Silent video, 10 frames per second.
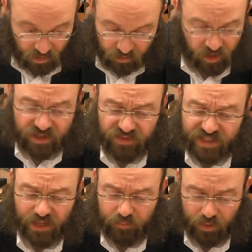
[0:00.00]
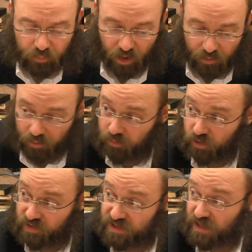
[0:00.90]
Baltoisev is not a big problem. You
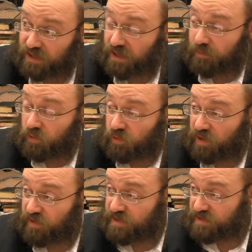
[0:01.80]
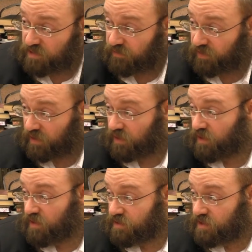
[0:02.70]
could say that I'm doing it as a suffix,
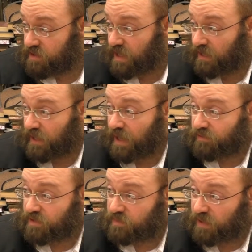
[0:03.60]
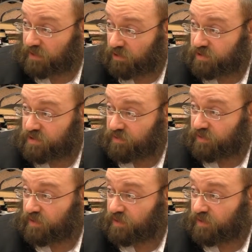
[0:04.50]
it's not counted as Baltoisev